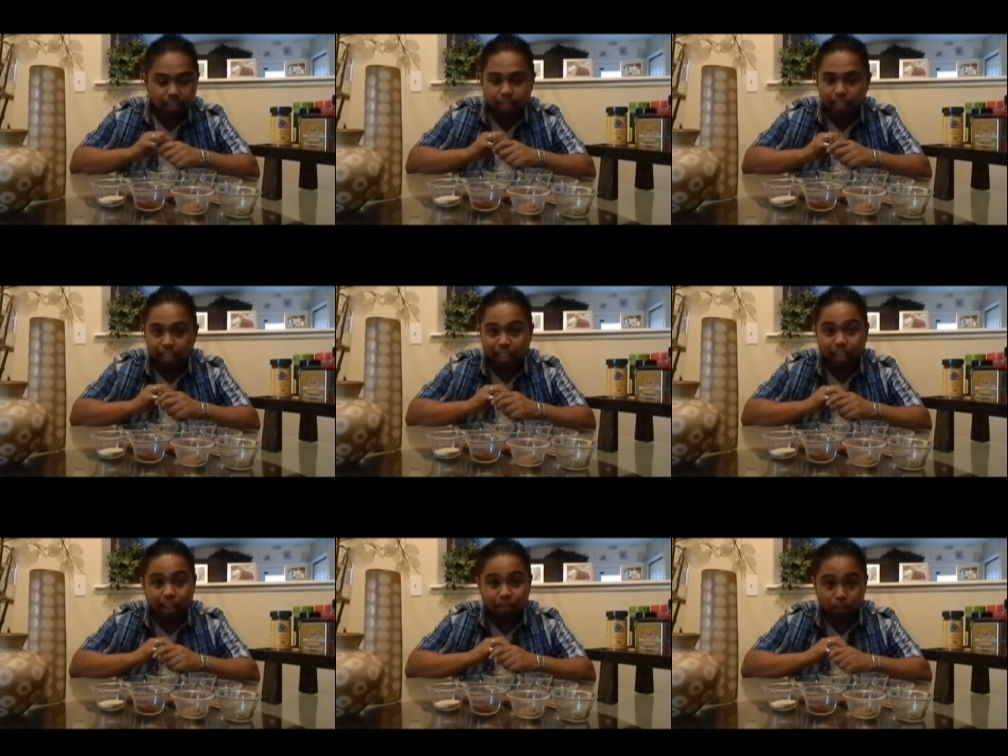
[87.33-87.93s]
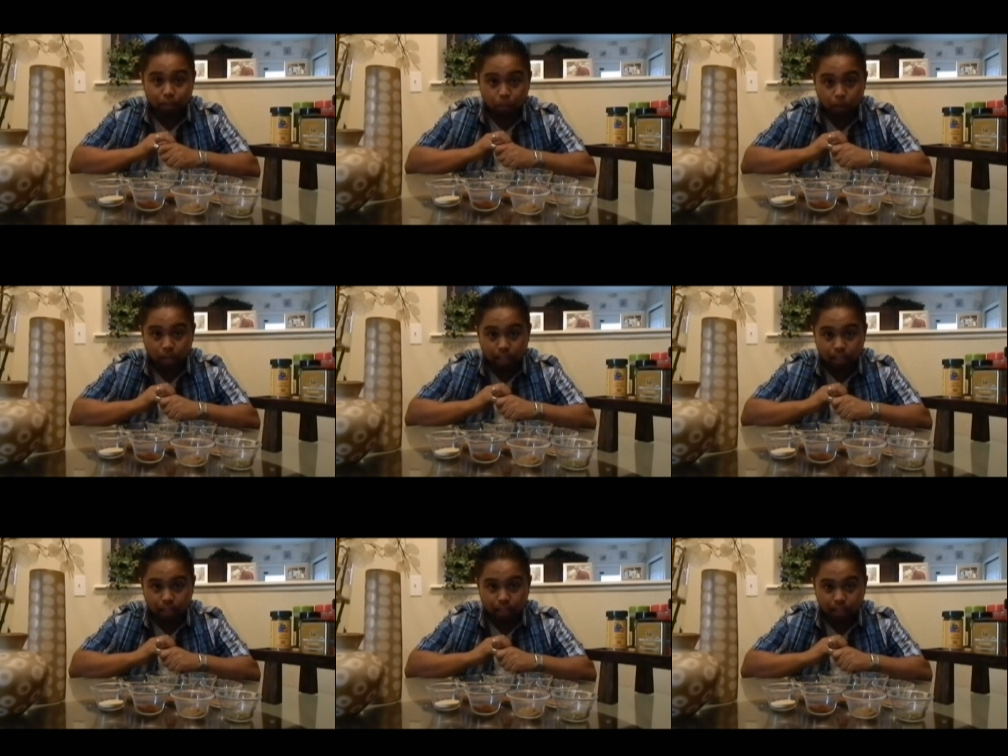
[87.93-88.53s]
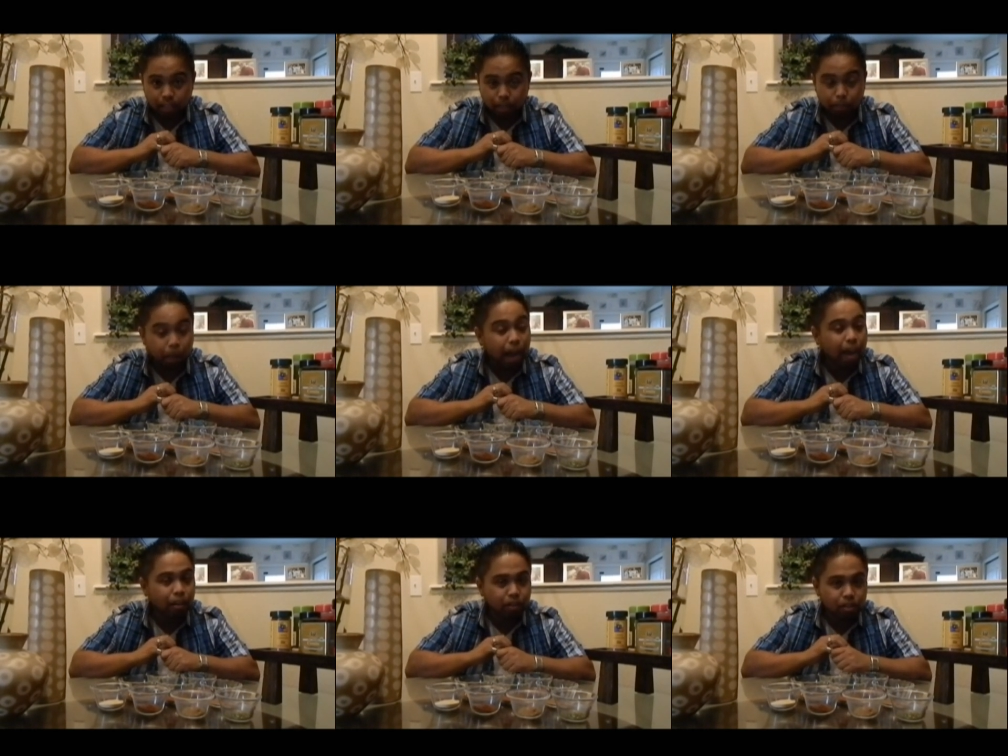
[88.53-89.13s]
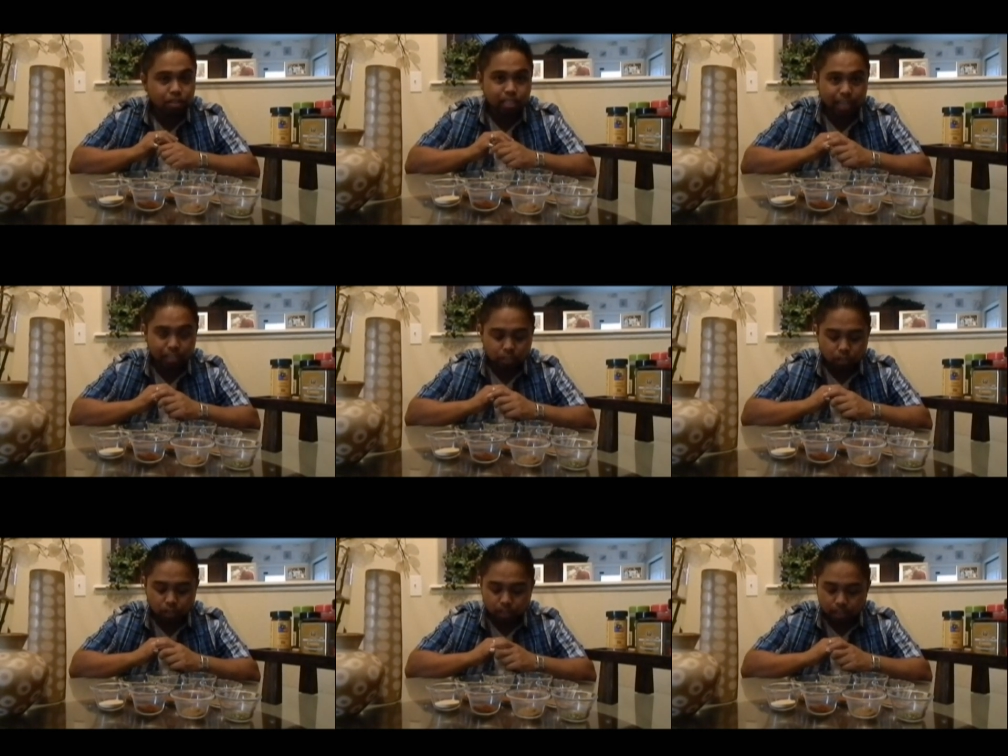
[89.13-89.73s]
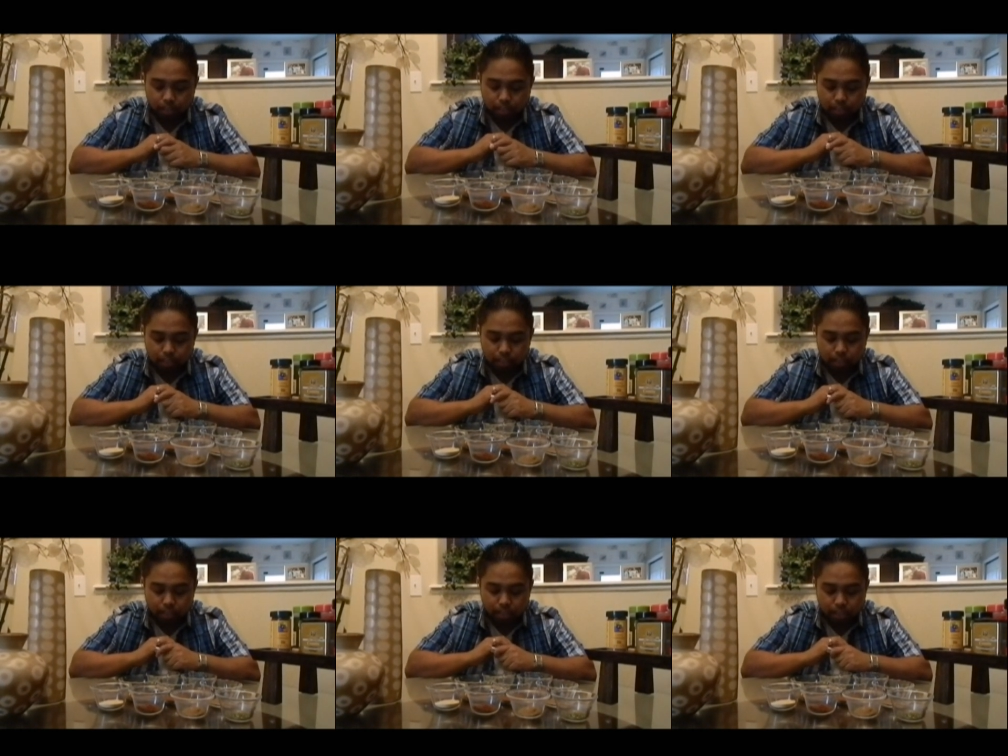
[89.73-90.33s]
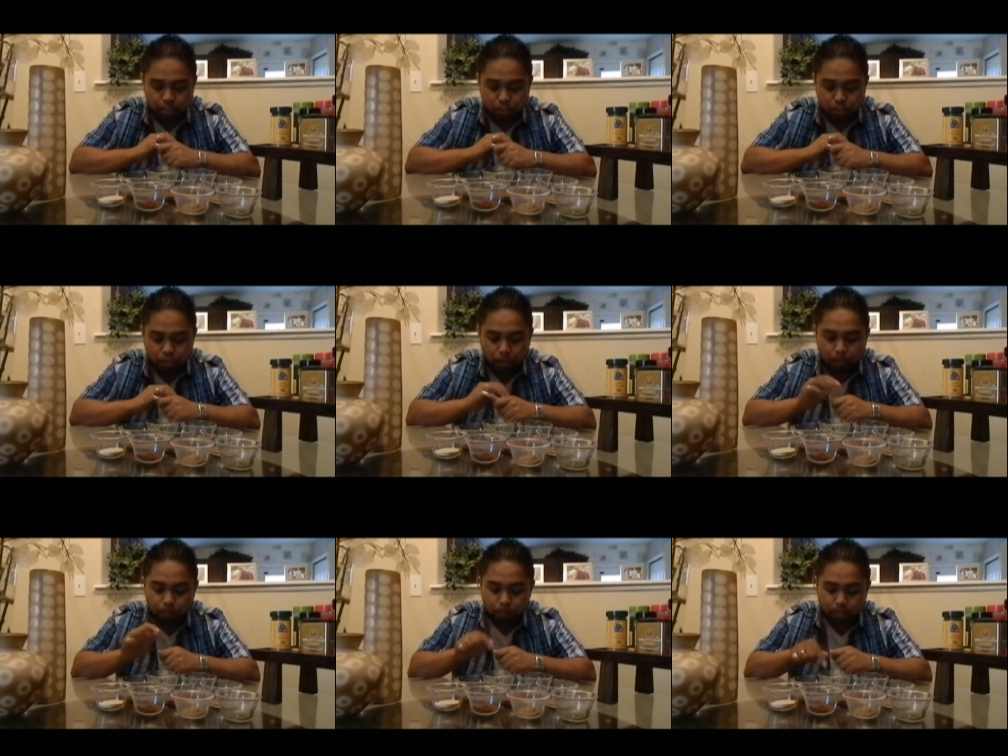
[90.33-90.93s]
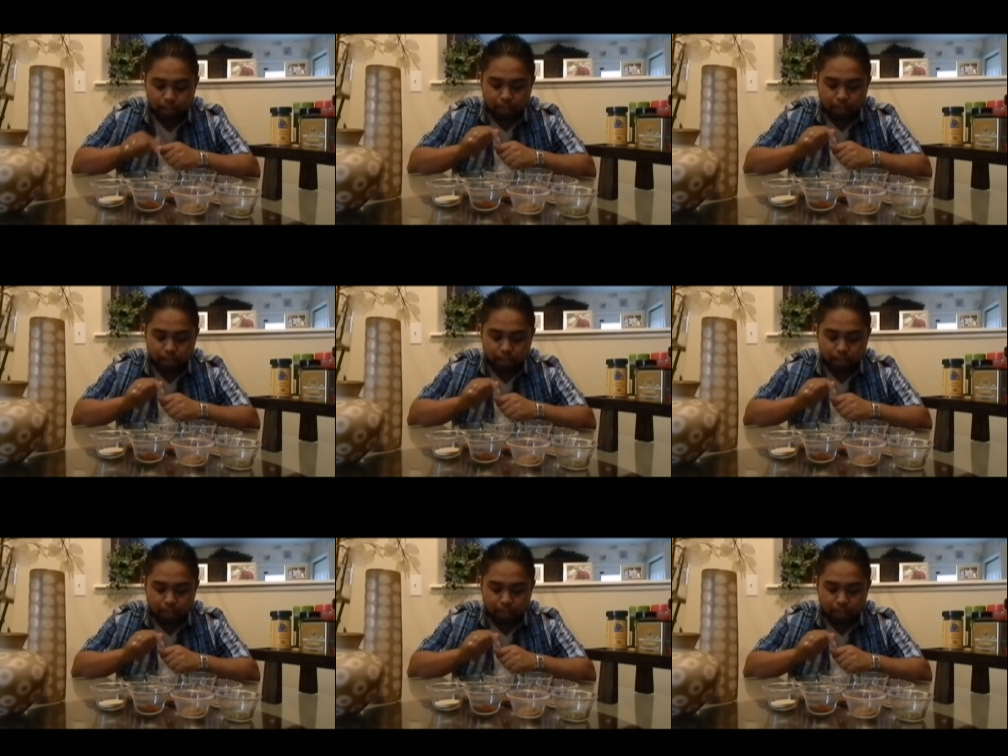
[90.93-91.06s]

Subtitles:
they love it when onion powder is actually in the dish. So